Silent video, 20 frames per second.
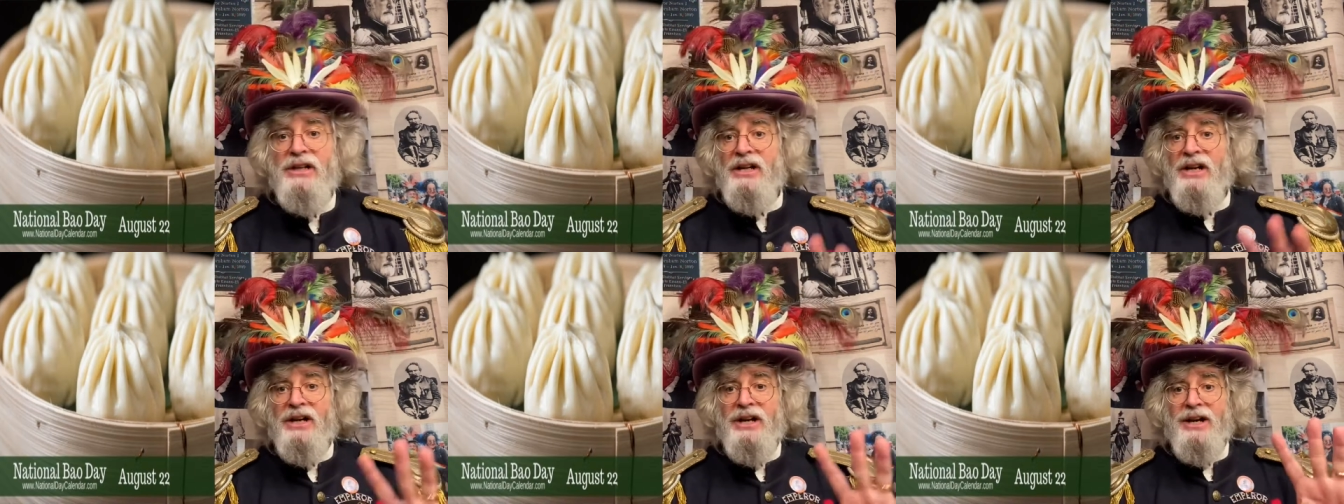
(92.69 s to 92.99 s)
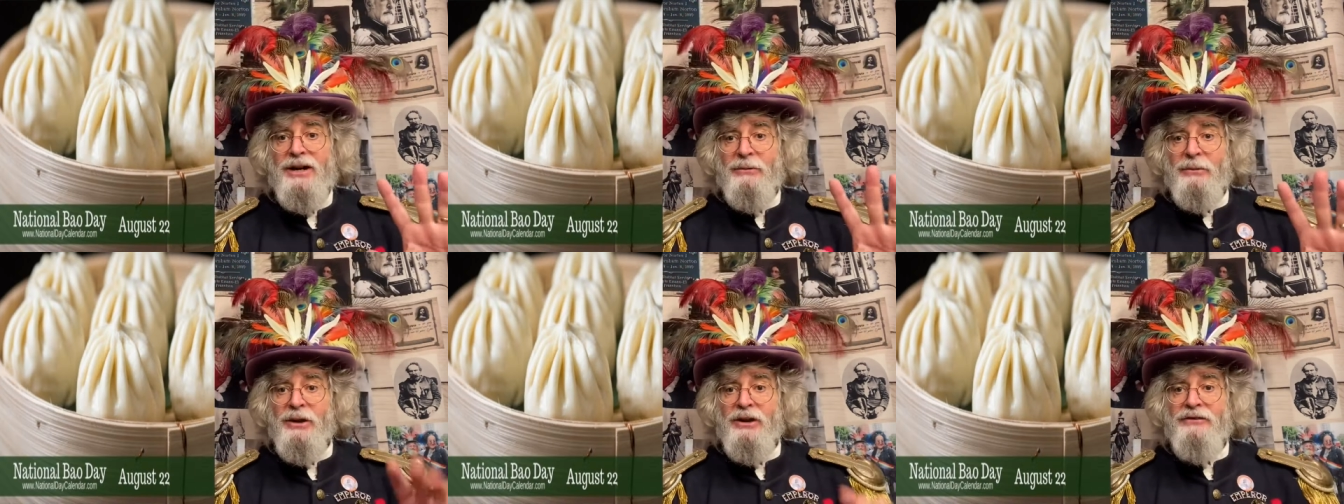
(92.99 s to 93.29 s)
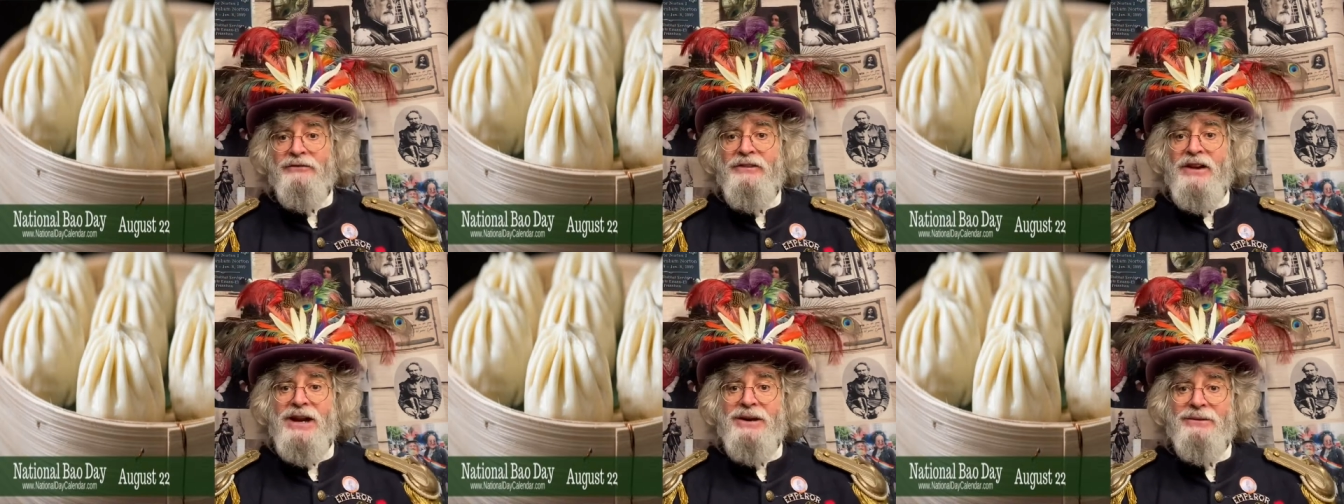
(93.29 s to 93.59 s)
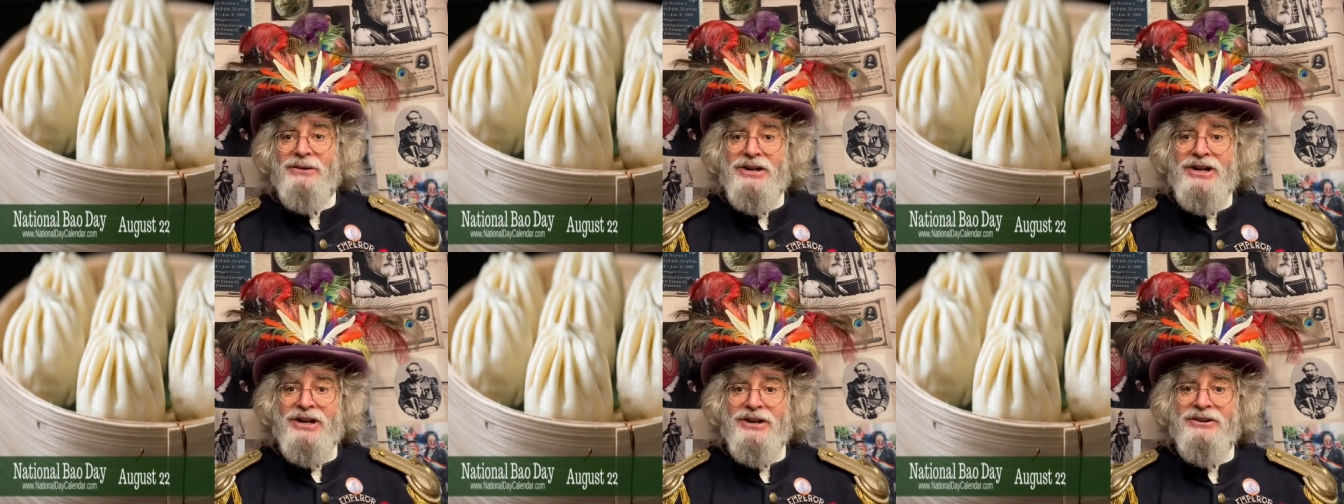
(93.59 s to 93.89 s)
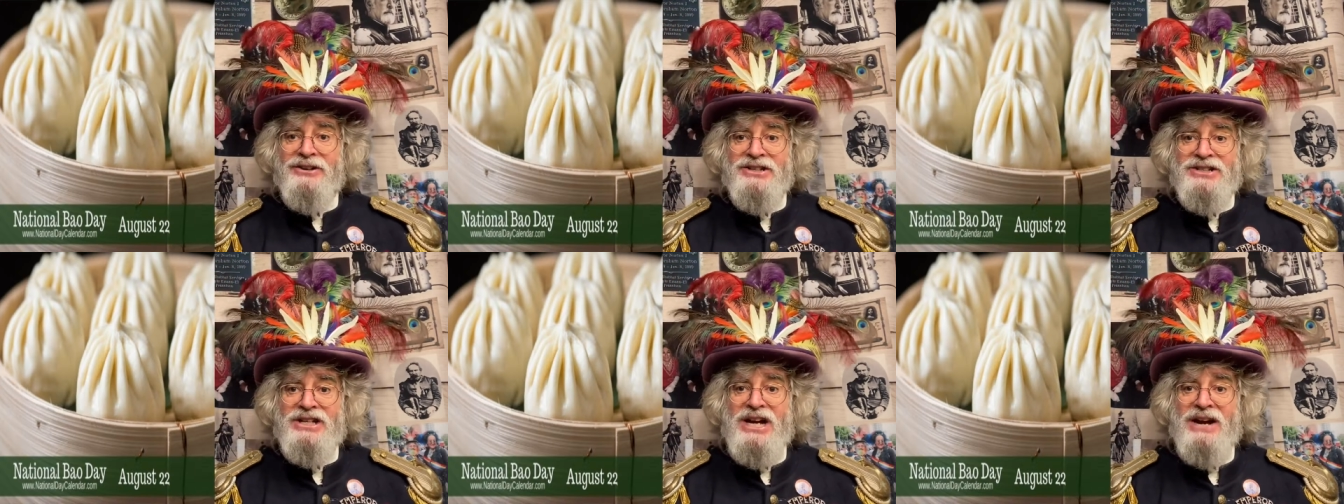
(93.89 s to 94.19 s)
uh, real favorite here
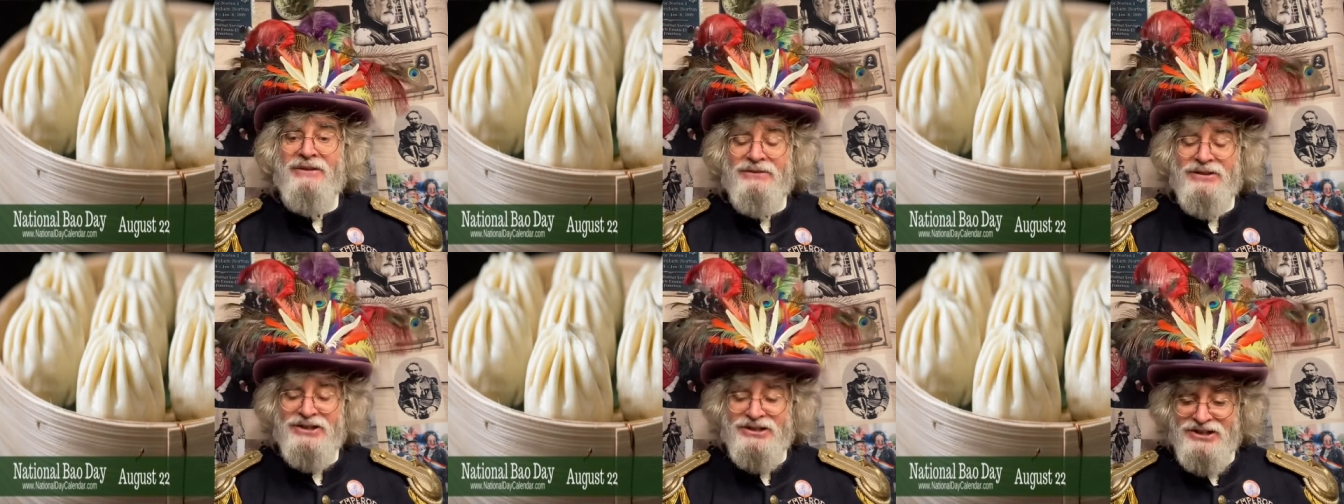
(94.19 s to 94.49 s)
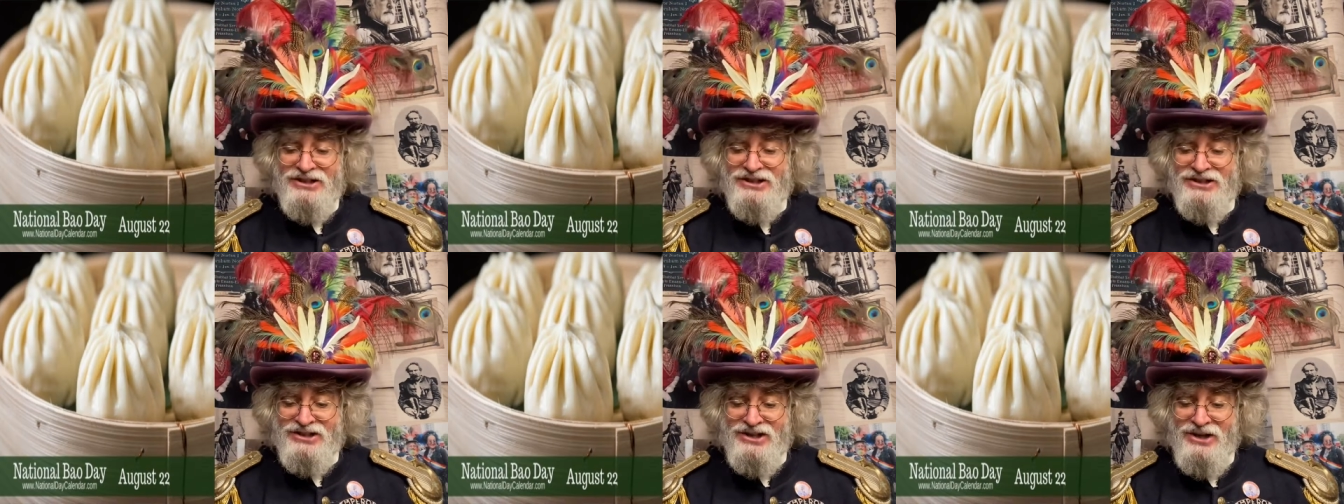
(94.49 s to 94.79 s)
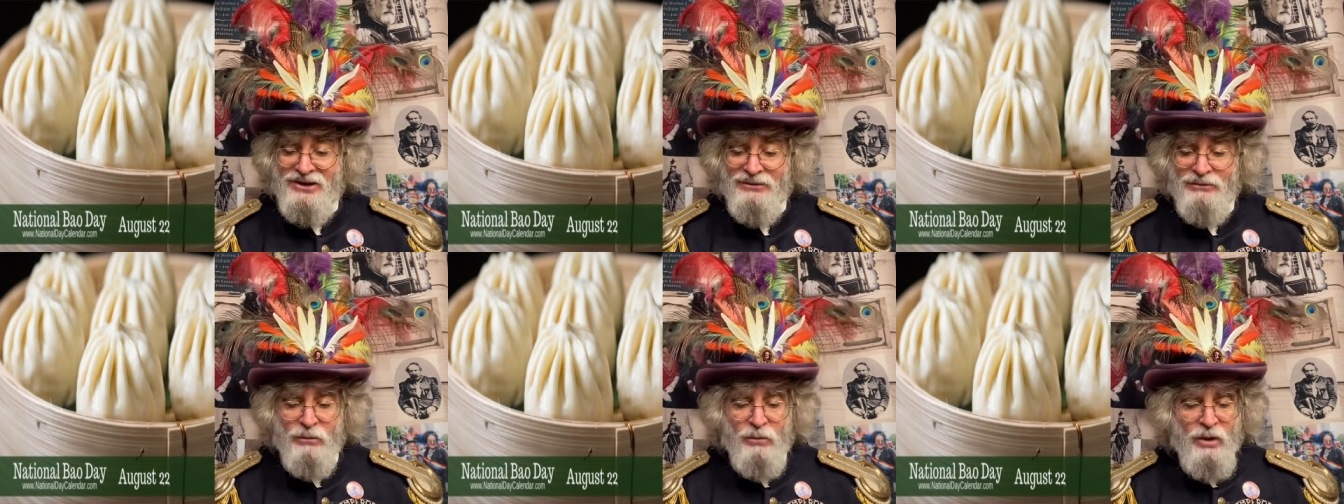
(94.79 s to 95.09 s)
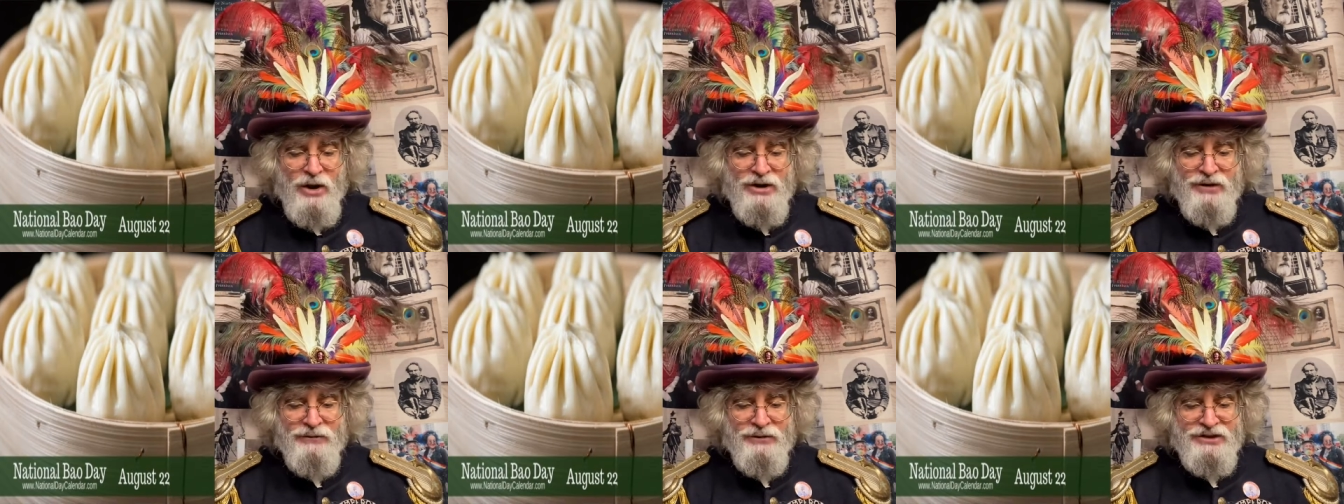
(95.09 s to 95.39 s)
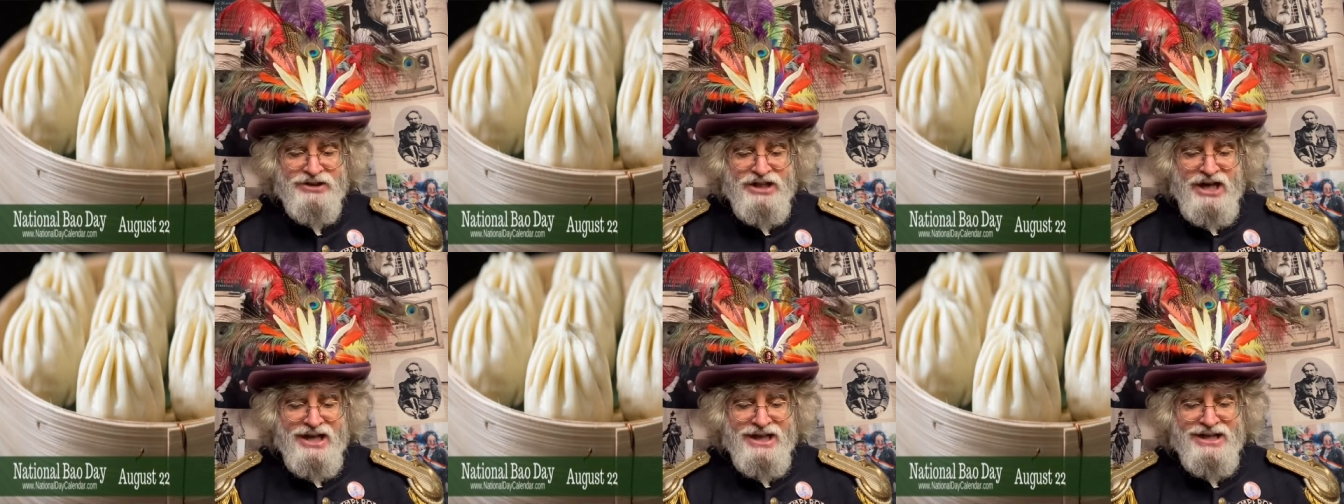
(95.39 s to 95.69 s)
in San Francisco. Wonderful
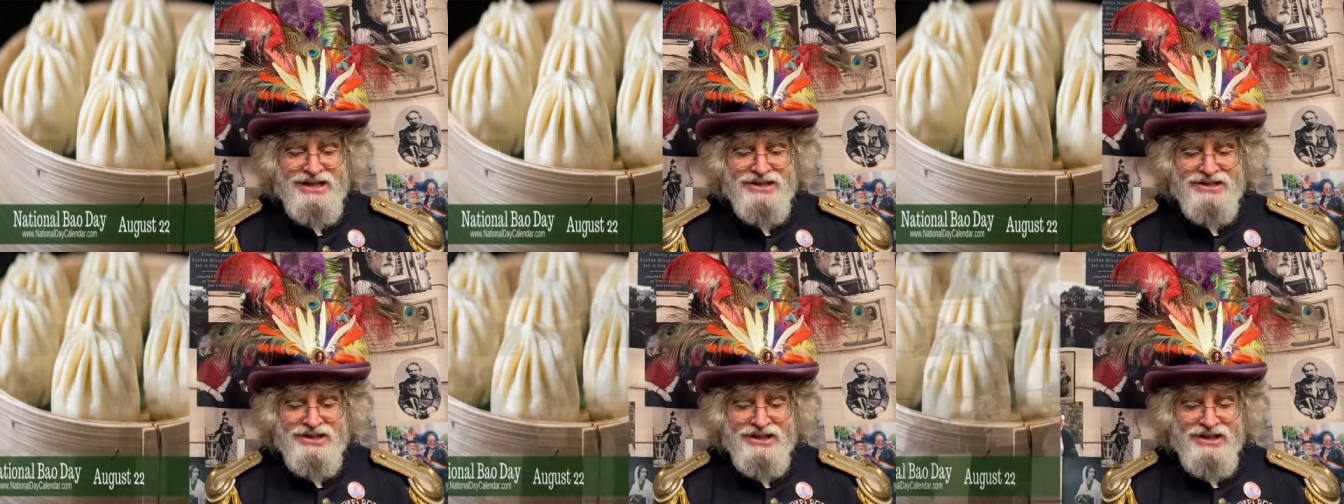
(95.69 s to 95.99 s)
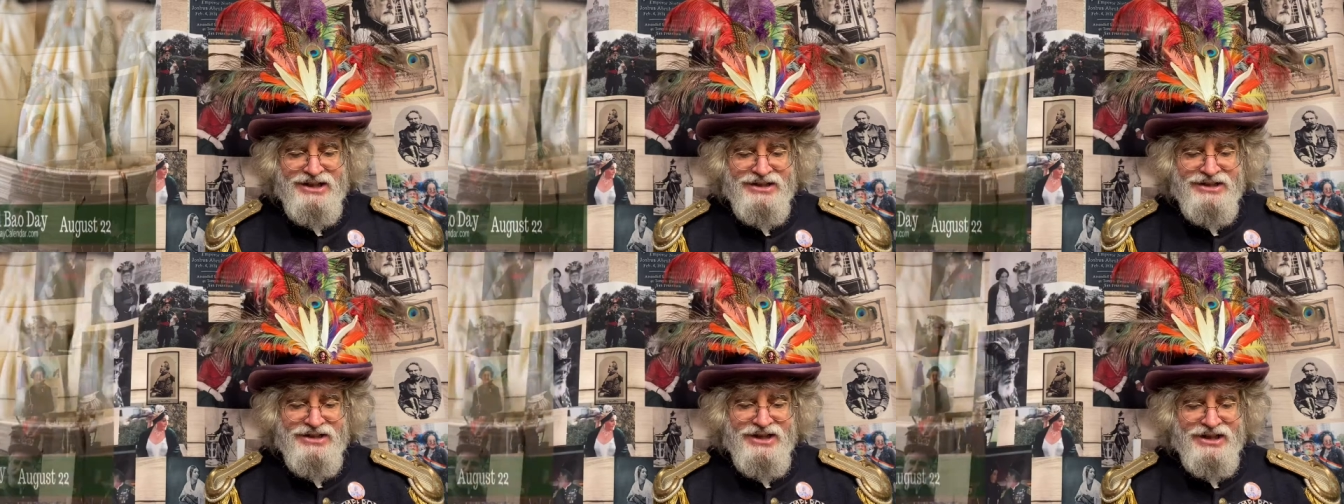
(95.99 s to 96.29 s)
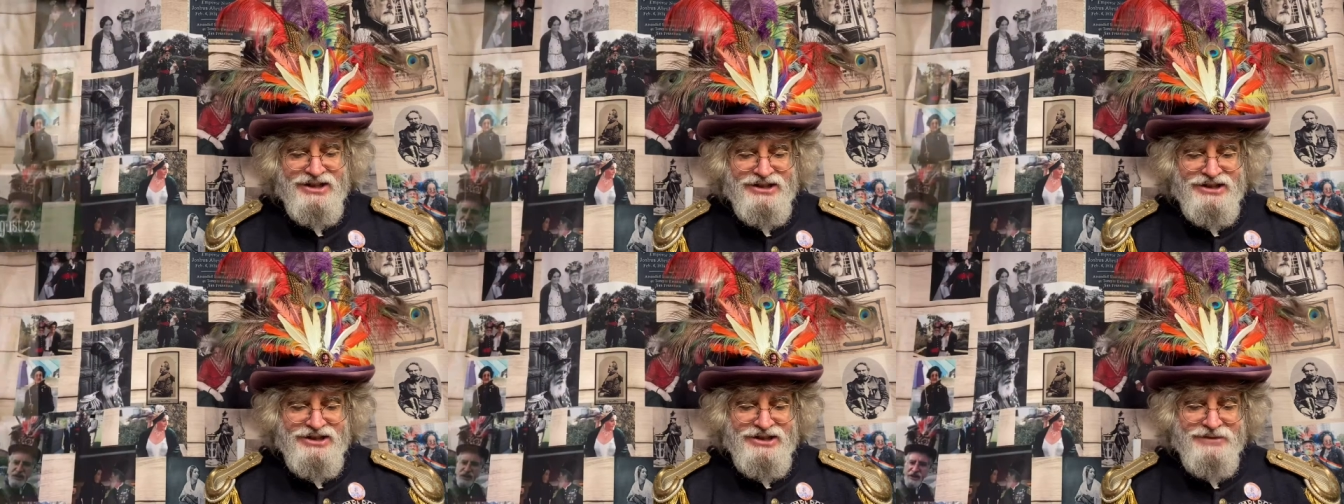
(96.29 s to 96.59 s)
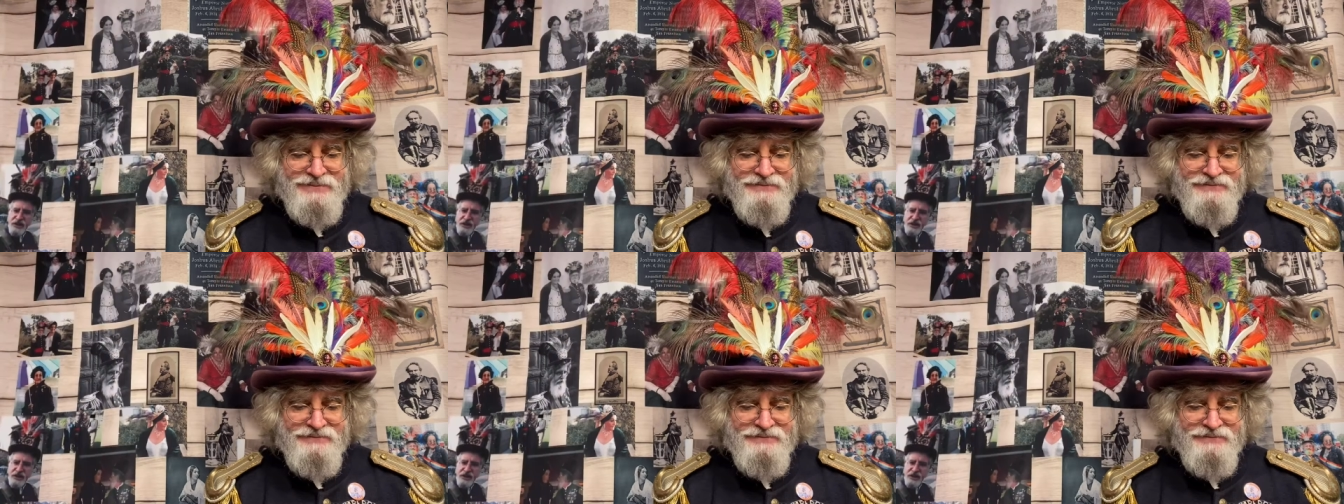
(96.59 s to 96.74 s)
Chinese dish.